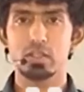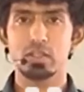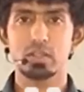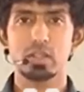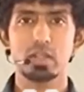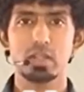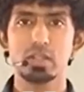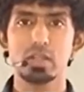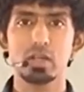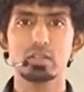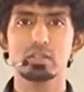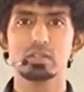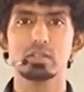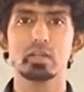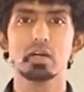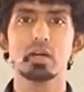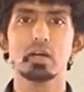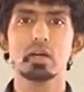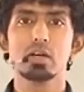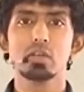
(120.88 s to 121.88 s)
the other.
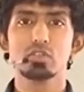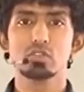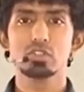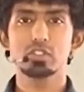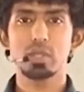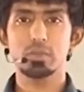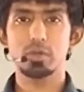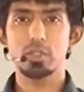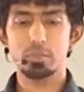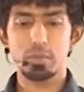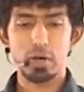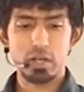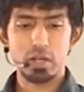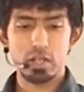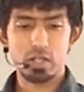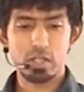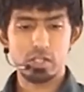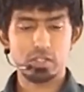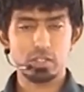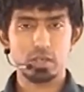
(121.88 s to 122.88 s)
So some of the
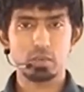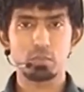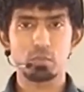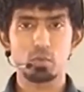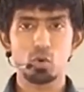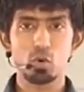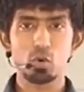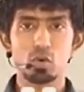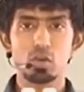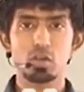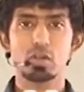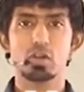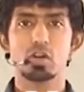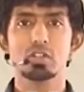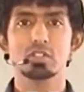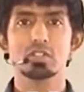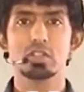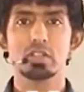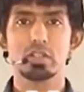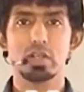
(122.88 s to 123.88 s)
particles are more
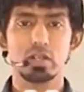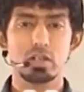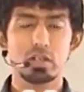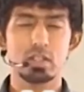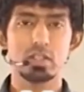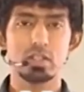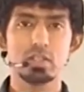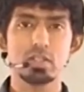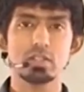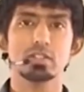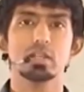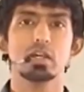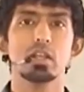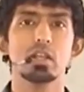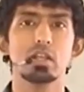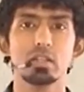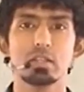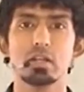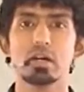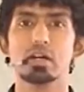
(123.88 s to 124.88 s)
concentrated in this side
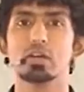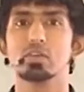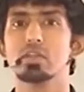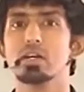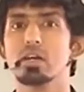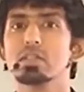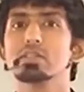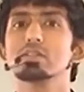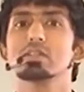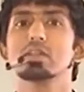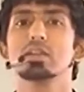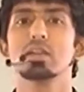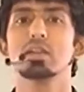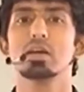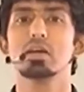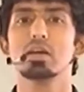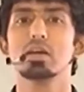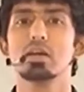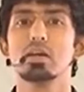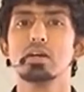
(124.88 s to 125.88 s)
than on the other side.
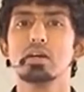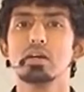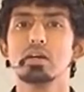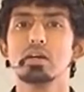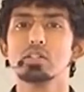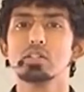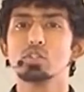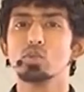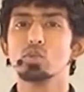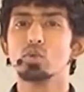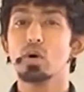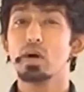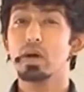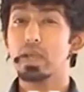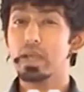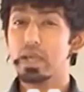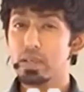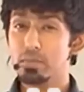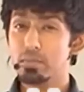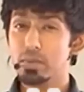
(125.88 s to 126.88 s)
So
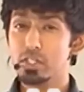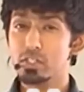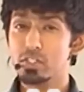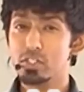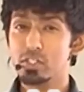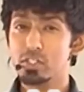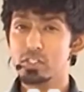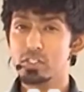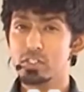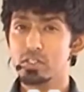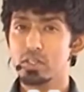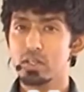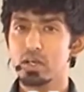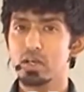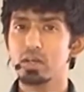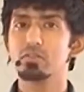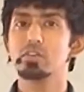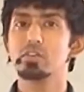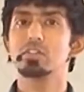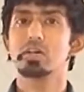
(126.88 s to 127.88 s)
in mixtures
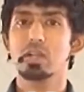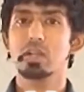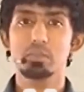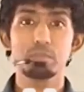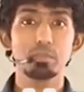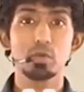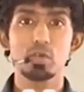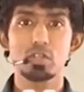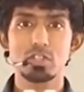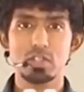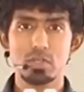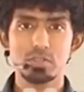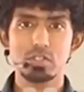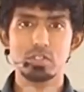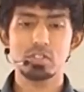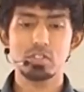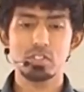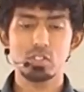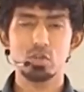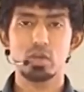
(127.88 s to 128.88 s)
which are impure substances,
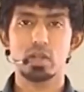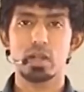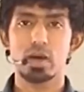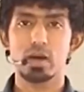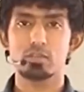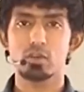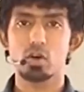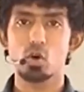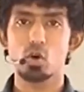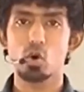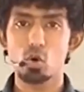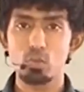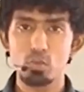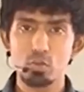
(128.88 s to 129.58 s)
you can have a homogeneous